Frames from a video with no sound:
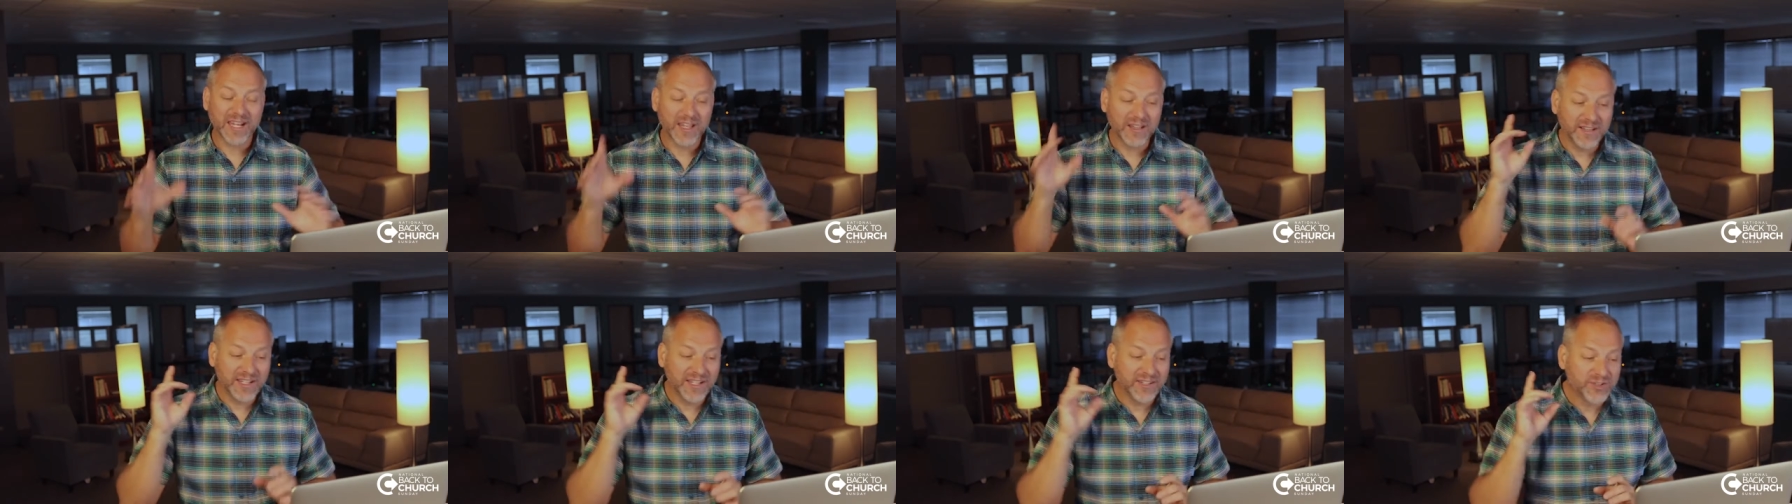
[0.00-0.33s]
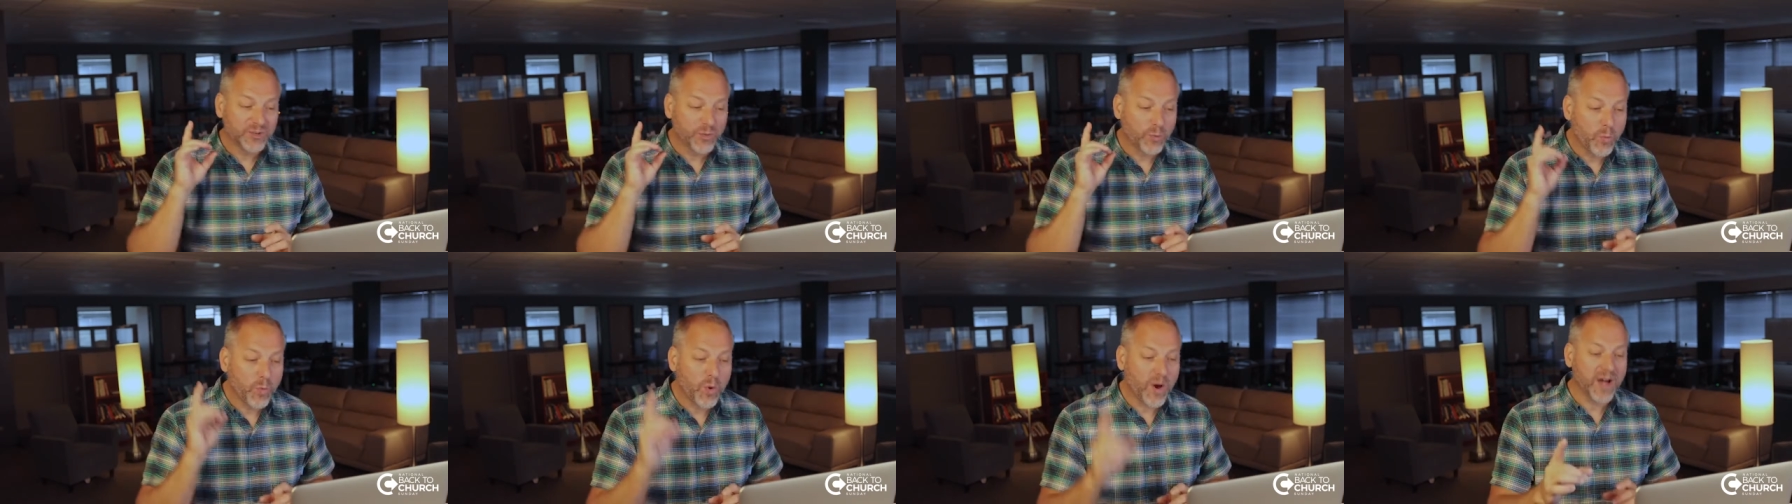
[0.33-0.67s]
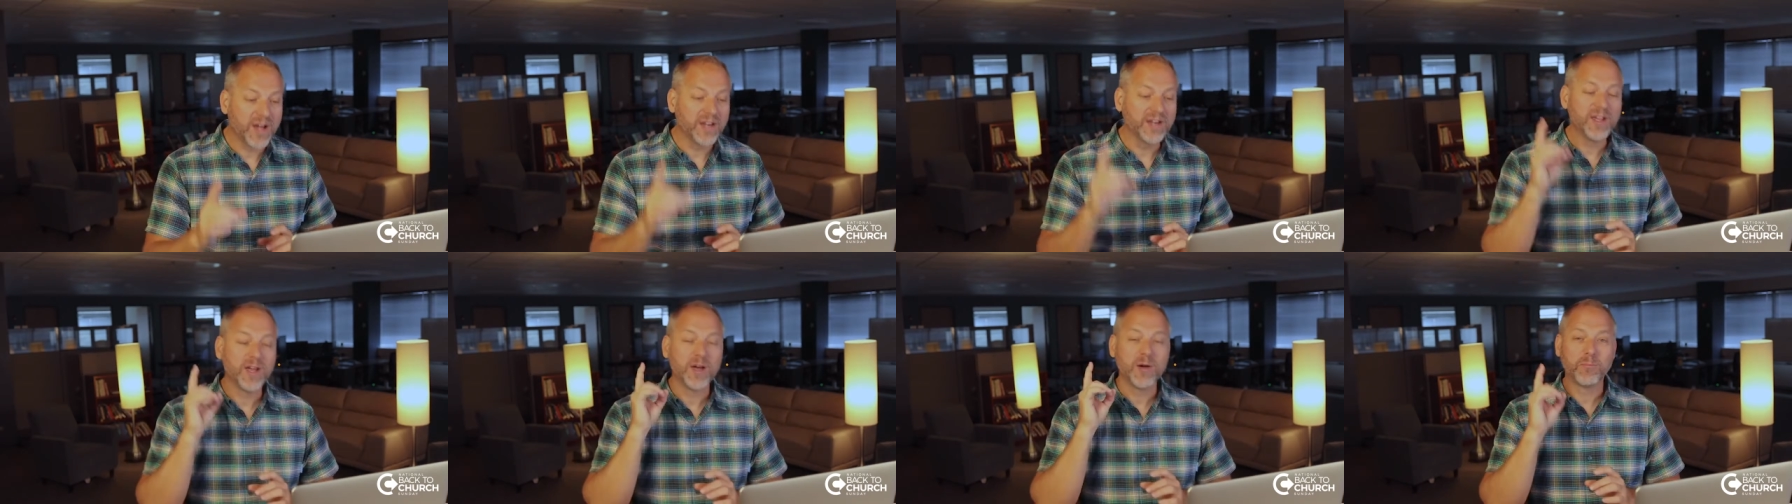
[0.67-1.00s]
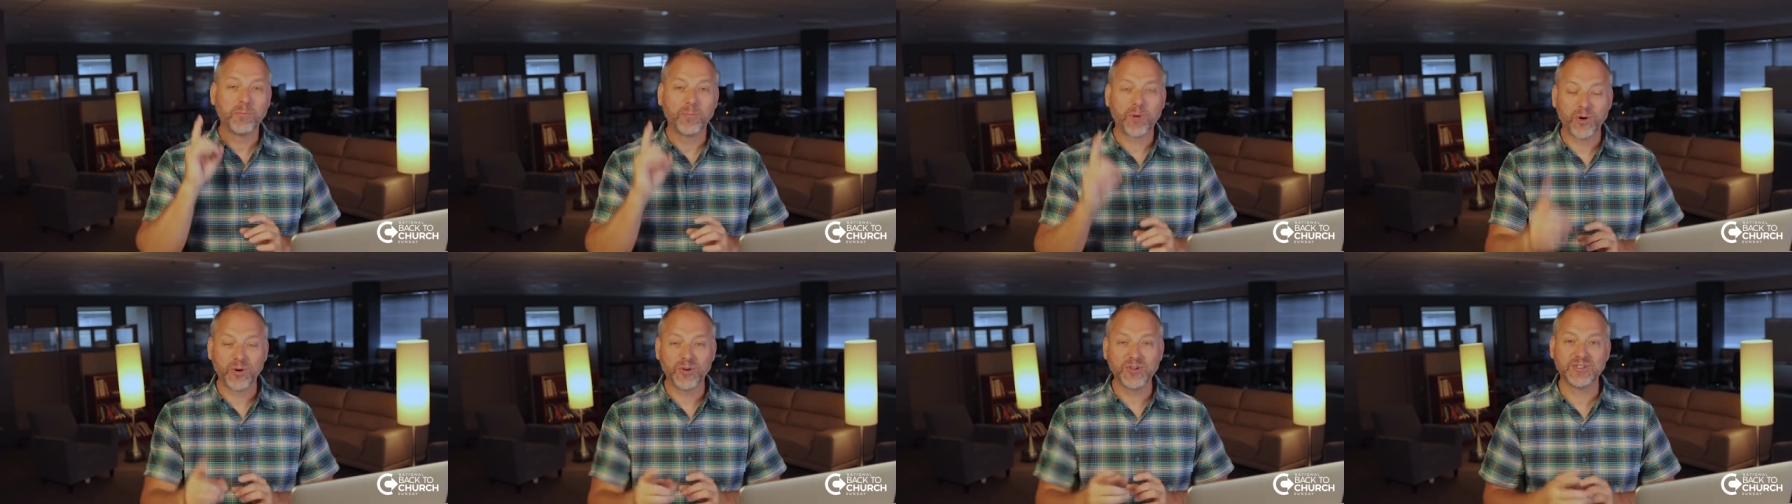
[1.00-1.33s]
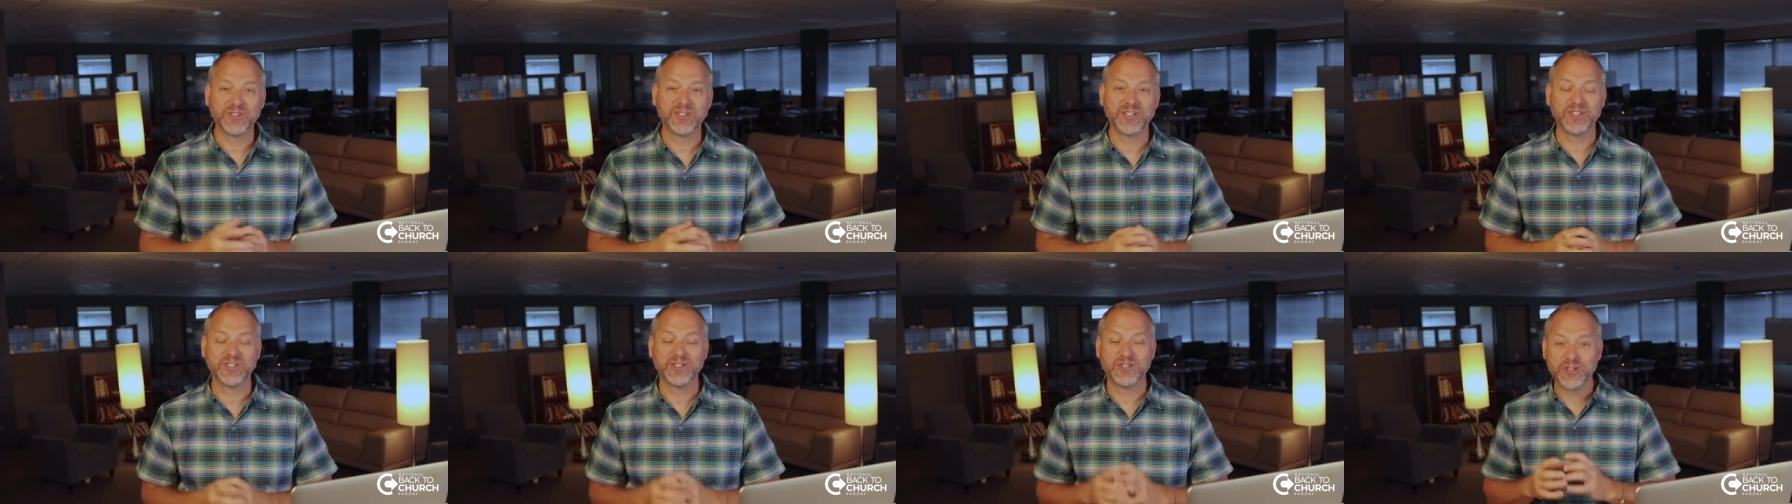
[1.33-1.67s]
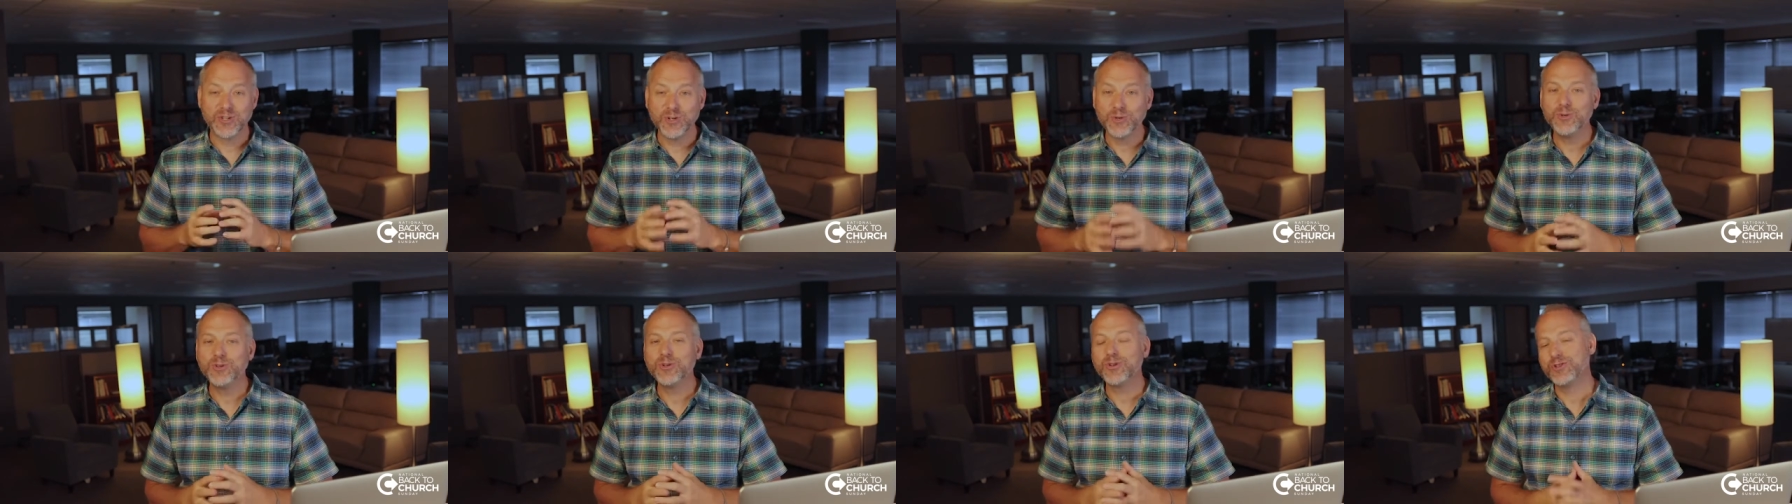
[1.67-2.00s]
at least one person
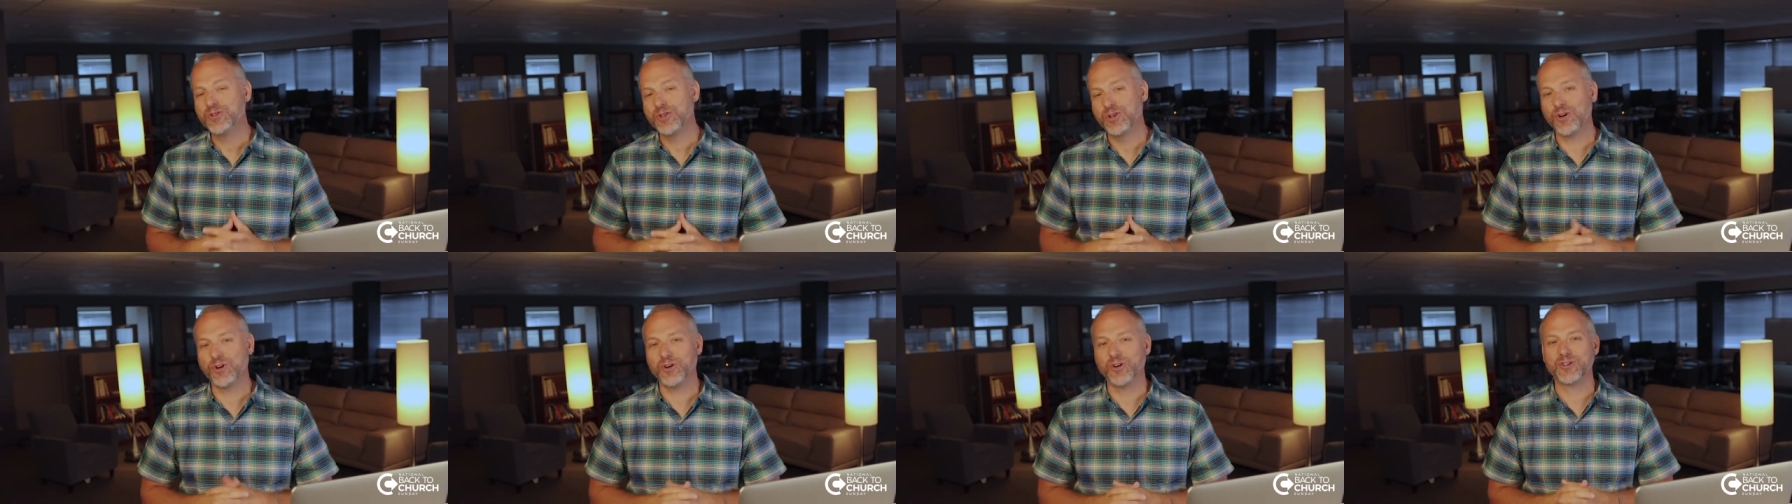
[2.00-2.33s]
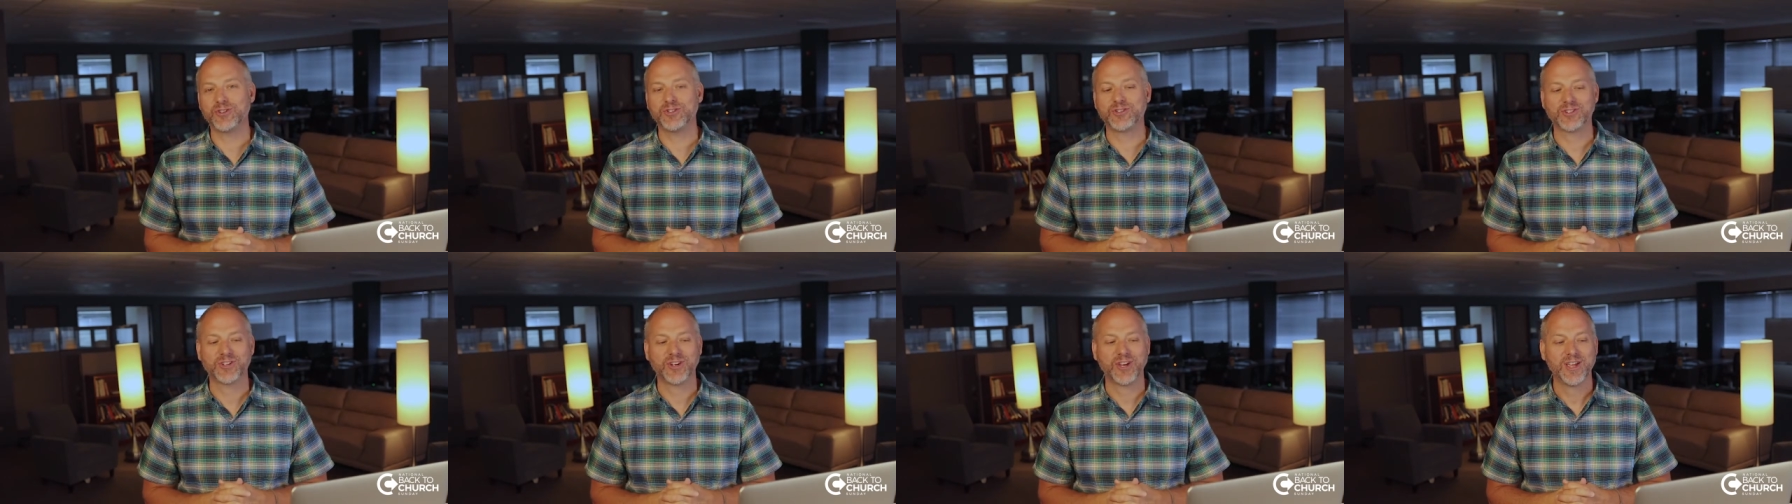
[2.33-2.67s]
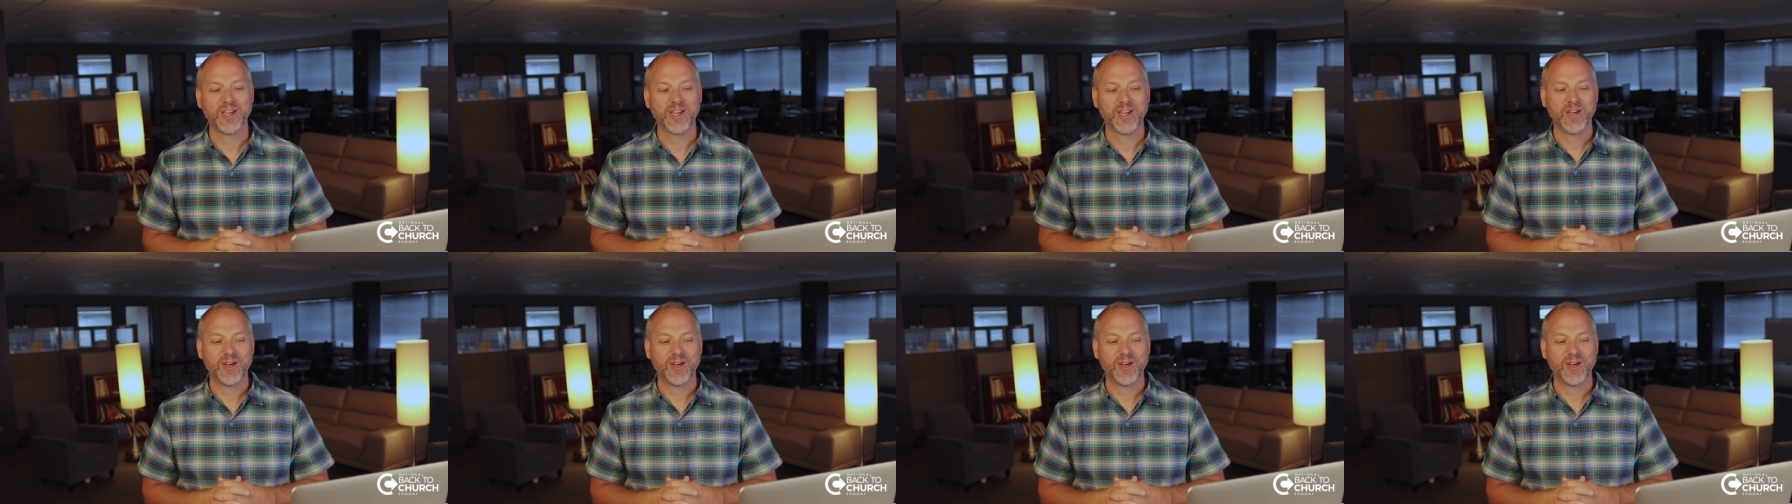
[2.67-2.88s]
to your church